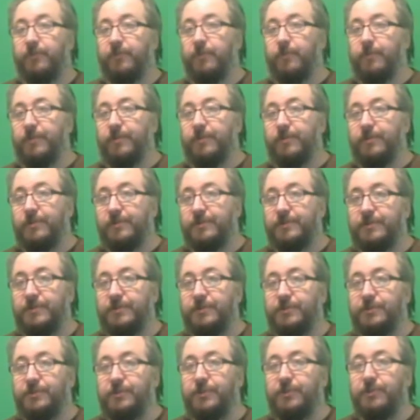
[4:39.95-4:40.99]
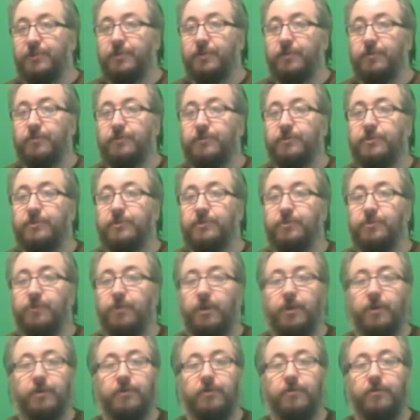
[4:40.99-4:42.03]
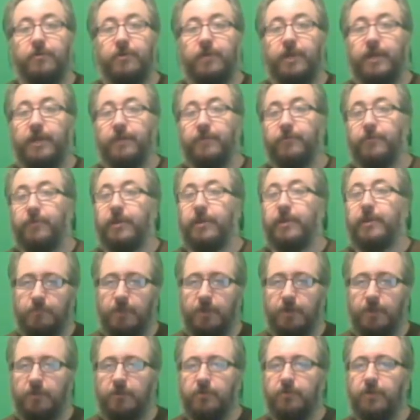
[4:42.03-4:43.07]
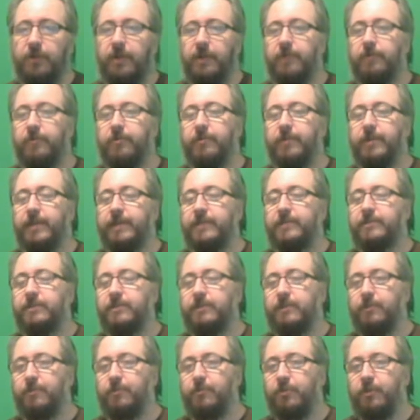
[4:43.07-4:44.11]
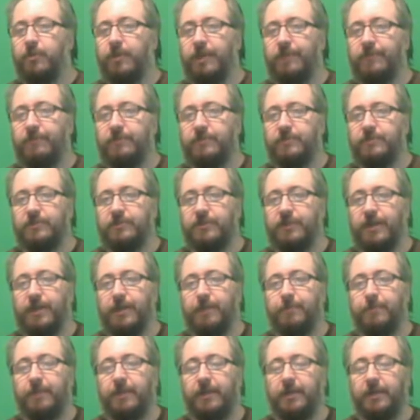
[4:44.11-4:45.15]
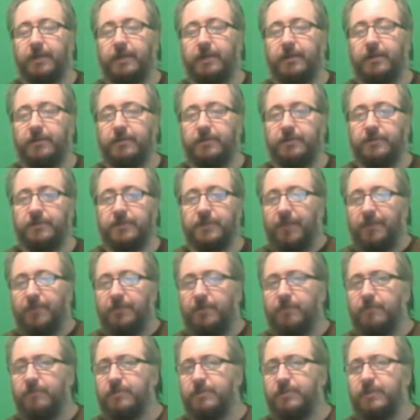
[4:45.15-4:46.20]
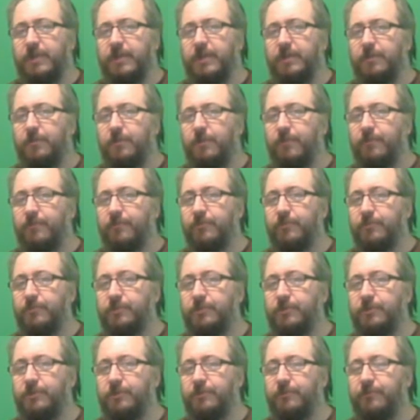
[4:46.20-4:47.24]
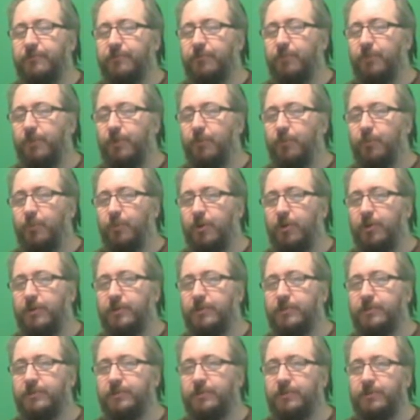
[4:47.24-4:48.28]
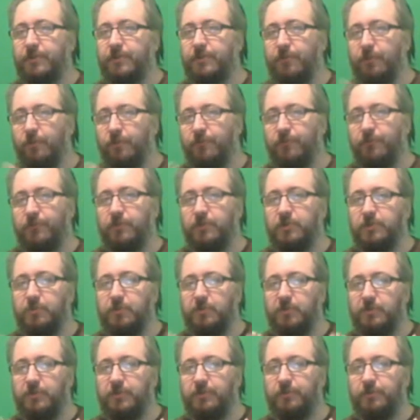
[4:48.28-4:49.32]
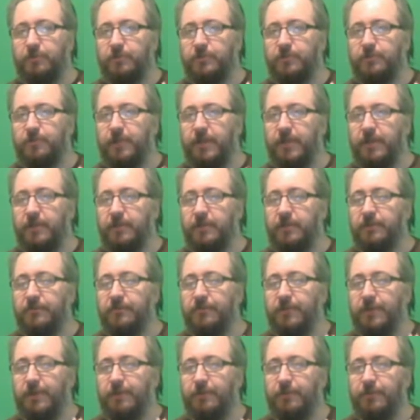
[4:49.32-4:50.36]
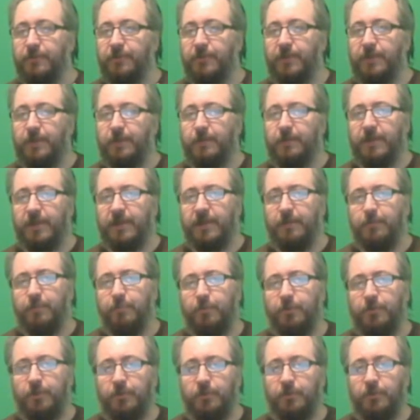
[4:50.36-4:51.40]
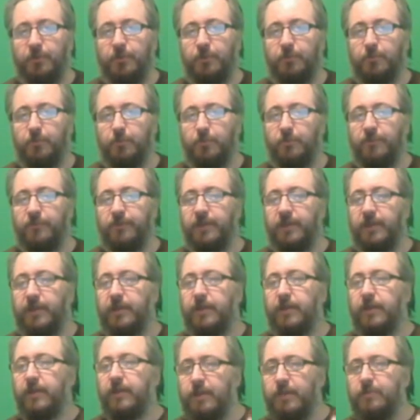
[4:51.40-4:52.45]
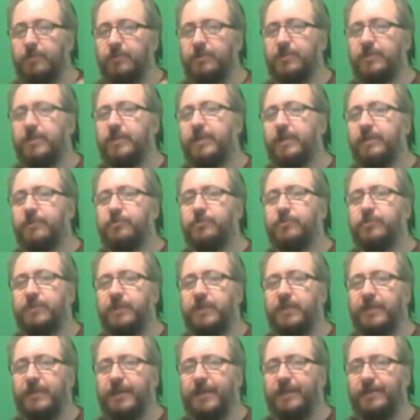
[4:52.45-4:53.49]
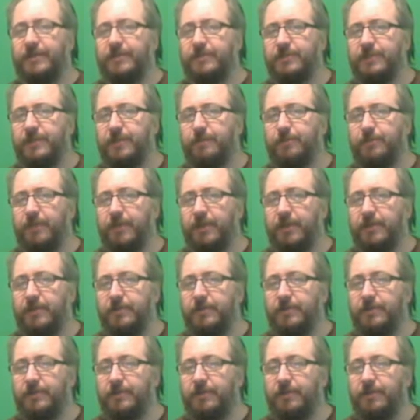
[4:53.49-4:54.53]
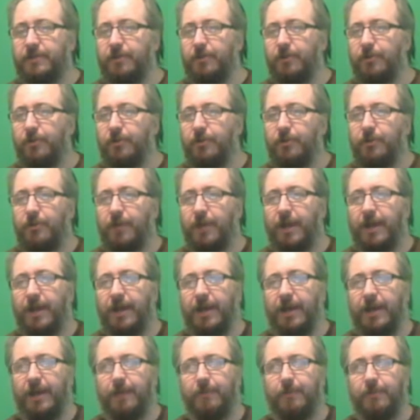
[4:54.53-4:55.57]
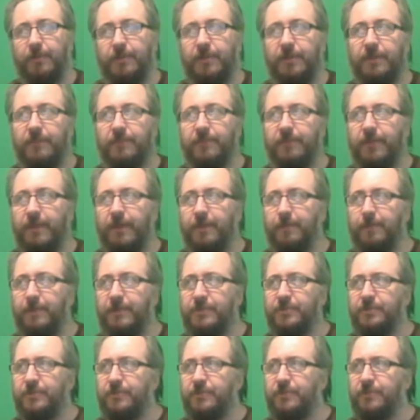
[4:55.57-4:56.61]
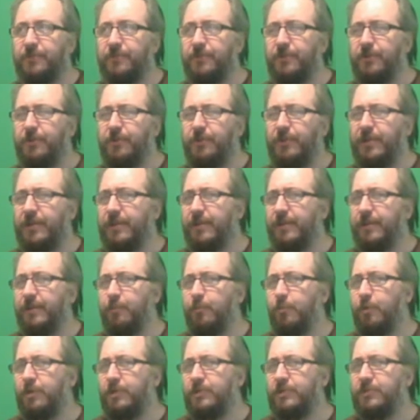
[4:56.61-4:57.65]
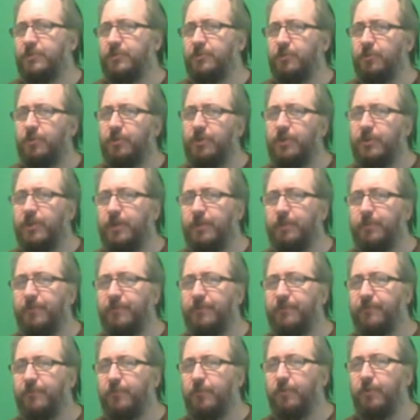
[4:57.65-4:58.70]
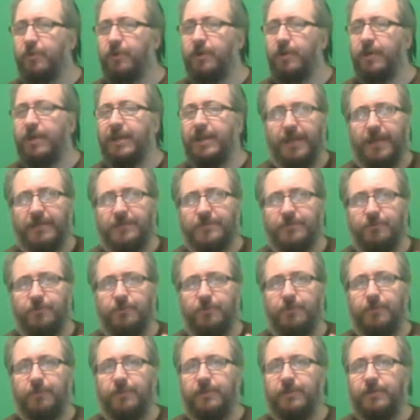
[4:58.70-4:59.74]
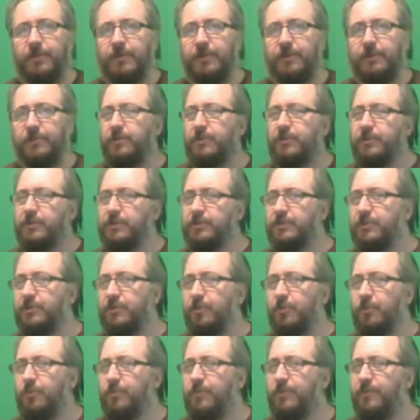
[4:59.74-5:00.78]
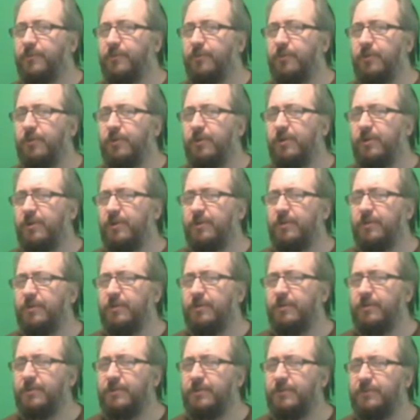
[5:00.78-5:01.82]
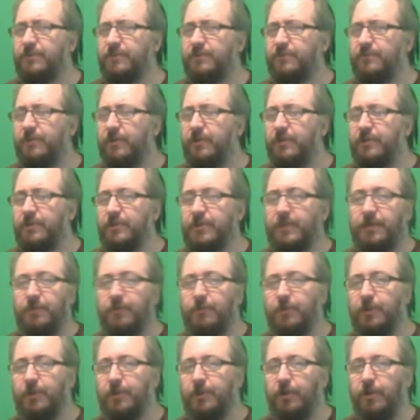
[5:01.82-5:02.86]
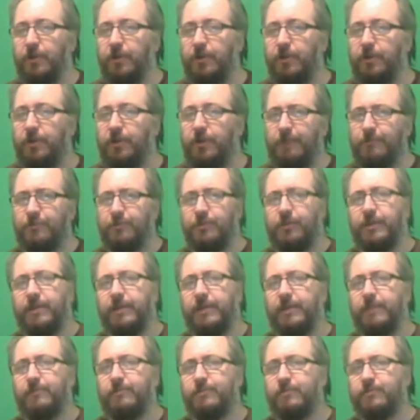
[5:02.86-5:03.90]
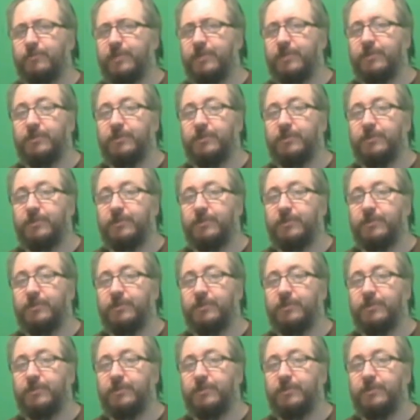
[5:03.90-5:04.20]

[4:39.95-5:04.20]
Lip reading: film on the list this year goes to Hardcore Henry. Hardcore Henry takes the number 11 slot because I thought it was kind of revolutionary for what it was, the whole first-person perspective type of thing, kind of putting you in the movie. It was an interesting concept that, although I believe I mentioned in the video that it was sort of done before. It hasn't really been done to this scope before, as far as I can recall. I'm sure I named some